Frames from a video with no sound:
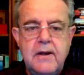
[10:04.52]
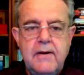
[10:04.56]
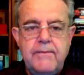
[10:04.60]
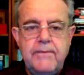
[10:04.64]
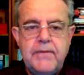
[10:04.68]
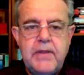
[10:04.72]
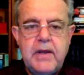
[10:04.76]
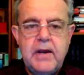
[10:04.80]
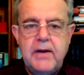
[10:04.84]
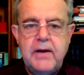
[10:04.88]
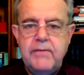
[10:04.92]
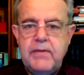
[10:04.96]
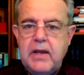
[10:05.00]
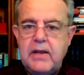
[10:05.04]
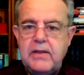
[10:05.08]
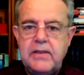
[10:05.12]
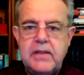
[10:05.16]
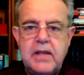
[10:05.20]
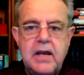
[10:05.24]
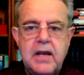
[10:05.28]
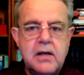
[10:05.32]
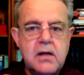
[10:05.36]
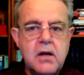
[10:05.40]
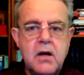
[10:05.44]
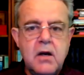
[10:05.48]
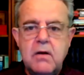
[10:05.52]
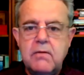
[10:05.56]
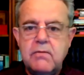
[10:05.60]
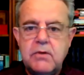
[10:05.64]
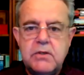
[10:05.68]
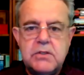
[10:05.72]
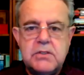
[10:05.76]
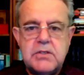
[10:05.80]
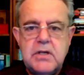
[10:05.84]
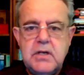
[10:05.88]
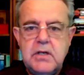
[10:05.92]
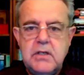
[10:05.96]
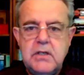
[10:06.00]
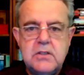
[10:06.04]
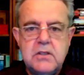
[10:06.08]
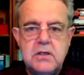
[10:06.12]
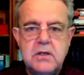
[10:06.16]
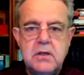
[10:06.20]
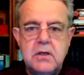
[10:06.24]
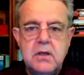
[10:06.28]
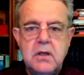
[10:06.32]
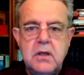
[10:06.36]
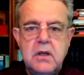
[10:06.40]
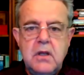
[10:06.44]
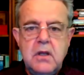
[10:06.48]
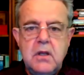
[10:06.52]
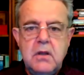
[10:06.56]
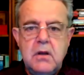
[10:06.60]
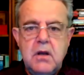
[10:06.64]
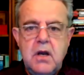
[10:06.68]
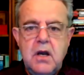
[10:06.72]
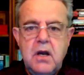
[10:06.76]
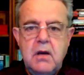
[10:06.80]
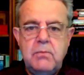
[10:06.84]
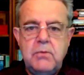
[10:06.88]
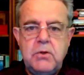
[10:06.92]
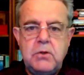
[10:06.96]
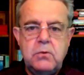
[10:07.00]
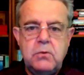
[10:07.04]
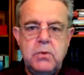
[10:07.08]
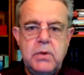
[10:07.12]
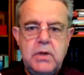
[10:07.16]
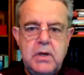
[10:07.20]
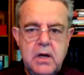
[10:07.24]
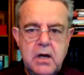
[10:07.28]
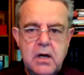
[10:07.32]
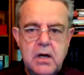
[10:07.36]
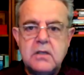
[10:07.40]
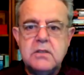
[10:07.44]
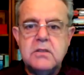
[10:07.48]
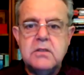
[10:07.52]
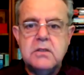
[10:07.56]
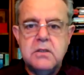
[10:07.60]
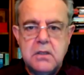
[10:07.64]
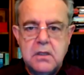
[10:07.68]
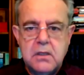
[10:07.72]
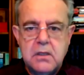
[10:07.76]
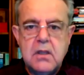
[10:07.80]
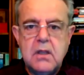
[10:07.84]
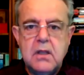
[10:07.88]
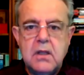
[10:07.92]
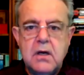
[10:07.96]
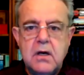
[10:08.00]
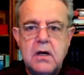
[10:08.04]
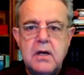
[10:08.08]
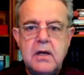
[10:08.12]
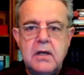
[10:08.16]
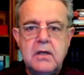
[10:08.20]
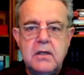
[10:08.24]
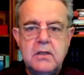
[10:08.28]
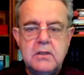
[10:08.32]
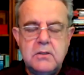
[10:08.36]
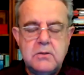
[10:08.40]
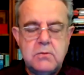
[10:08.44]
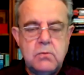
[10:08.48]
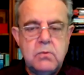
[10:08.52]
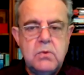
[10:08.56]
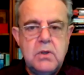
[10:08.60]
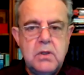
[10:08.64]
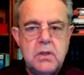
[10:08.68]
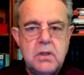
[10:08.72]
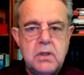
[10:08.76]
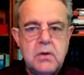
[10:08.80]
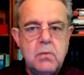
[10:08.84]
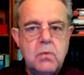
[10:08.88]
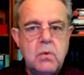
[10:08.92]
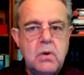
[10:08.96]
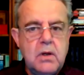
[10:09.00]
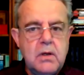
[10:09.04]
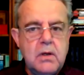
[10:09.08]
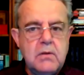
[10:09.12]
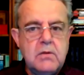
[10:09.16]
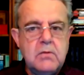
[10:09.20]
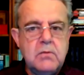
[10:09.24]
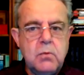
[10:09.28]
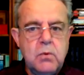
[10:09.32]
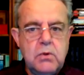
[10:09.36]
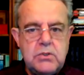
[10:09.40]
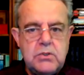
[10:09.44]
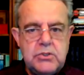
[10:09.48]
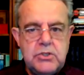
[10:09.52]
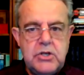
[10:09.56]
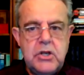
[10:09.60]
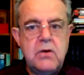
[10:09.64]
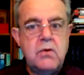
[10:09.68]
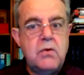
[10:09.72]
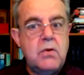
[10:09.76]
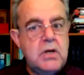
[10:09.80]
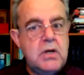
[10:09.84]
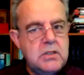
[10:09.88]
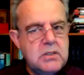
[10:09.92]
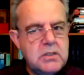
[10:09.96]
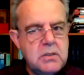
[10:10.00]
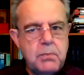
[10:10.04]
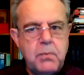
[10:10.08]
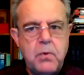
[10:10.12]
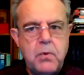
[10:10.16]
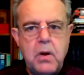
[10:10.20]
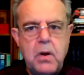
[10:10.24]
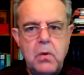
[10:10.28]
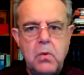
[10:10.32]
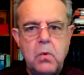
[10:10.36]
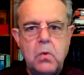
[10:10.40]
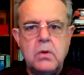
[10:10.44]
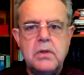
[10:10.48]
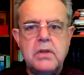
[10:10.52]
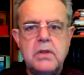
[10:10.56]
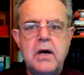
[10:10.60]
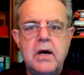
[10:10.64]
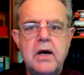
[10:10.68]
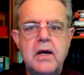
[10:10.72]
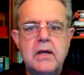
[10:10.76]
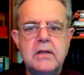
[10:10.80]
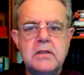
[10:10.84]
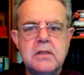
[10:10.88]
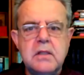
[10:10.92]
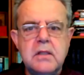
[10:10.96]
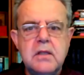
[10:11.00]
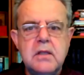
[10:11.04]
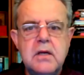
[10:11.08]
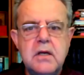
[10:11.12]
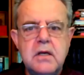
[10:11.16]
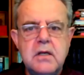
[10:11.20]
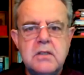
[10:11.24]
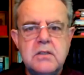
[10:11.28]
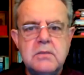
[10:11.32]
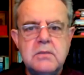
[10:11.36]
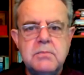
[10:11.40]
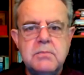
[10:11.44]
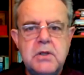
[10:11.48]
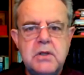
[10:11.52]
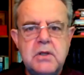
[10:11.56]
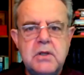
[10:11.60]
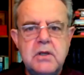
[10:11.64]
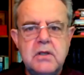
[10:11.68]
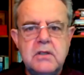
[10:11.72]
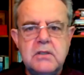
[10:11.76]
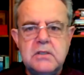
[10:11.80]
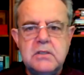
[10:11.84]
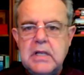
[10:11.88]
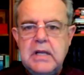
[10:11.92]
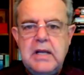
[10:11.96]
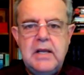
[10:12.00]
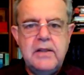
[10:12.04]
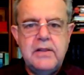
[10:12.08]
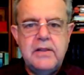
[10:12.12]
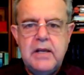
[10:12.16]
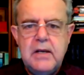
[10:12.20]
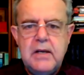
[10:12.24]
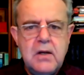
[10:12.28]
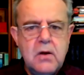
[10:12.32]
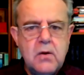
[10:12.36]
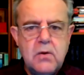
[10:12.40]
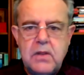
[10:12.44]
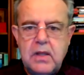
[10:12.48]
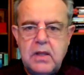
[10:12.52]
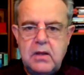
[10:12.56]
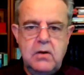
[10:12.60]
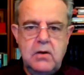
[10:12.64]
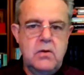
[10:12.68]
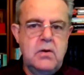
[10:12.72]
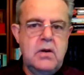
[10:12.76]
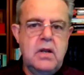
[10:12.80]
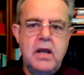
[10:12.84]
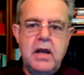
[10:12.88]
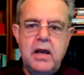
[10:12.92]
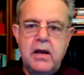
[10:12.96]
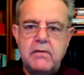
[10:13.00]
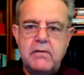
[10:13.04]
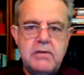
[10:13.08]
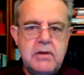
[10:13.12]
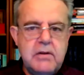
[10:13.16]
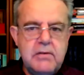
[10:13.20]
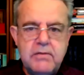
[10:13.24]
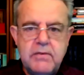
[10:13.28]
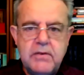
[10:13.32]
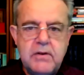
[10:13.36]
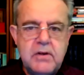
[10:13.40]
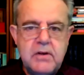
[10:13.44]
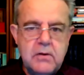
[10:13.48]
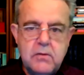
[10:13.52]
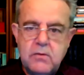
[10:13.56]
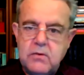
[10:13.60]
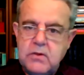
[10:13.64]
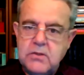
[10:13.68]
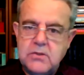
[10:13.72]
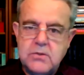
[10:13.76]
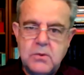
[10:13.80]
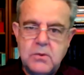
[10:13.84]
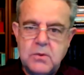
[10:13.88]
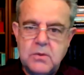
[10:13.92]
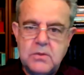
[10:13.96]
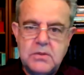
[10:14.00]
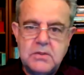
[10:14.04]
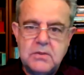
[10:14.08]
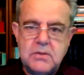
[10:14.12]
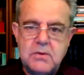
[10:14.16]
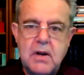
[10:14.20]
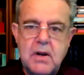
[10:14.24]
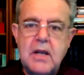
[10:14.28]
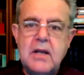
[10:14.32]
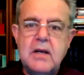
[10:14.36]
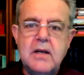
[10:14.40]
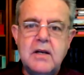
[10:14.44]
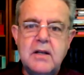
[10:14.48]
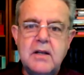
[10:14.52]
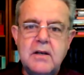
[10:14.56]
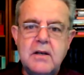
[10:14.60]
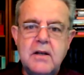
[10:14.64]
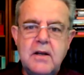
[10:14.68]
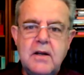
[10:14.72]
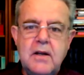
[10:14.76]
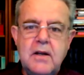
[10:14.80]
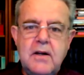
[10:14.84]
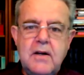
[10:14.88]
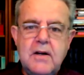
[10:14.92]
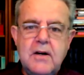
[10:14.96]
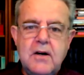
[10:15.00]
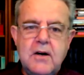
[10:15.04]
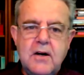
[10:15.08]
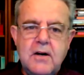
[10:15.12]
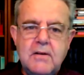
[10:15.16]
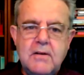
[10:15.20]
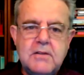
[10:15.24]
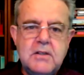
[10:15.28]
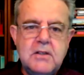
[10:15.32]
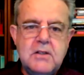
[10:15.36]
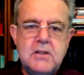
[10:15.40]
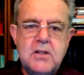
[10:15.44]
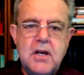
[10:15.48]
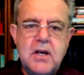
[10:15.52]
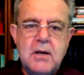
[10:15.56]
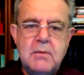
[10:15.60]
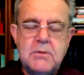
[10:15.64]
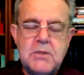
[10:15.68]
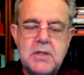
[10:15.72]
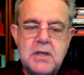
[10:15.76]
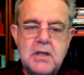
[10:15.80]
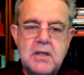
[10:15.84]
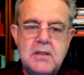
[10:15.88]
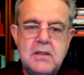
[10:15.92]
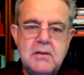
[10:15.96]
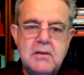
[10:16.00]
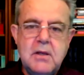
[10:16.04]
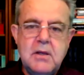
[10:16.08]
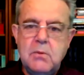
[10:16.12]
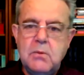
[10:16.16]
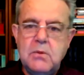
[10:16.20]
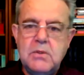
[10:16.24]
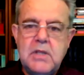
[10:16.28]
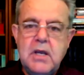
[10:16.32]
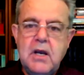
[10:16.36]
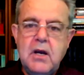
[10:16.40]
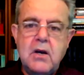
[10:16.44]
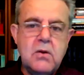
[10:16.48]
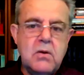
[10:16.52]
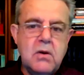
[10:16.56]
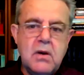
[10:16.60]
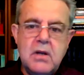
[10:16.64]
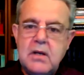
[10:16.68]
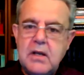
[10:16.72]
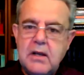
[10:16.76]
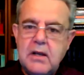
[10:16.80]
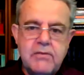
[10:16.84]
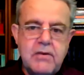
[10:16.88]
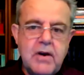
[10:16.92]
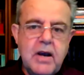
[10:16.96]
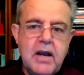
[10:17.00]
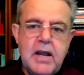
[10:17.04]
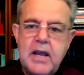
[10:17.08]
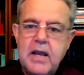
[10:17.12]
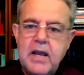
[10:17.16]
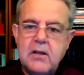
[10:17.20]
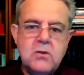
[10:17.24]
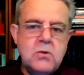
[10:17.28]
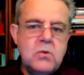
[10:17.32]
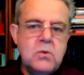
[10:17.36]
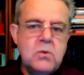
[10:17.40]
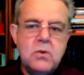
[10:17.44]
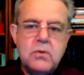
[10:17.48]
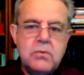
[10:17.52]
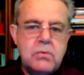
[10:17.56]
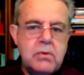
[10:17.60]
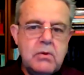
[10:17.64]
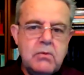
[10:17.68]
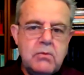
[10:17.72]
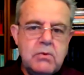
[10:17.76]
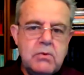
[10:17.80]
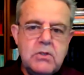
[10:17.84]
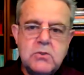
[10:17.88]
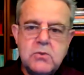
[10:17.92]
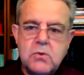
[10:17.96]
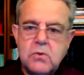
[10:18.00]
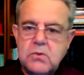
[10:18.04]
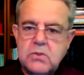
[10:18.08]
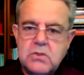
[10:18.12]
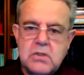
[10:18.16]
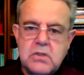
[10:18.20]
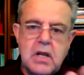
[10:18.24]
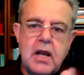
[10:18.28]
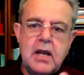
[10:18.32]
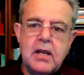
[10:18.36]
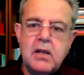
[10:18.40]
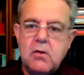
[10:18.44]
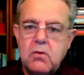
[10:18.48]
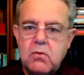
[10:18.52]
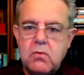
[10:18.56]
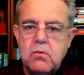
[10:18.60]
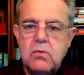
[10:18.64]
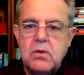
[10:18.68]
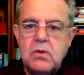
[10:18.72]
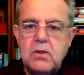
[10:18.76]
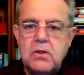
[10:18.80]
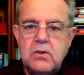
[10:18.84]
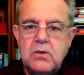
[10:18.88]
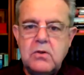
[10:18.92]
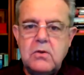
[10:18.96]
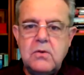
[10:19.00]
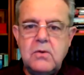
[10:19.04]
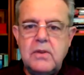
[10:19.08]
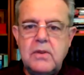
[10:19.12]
and that conversation between us and the client is really what generates the prioritized list, because they know they don't have infinite resources, right? And oftentimes they will tell you, and if I had 2 or 3 resources, I could really do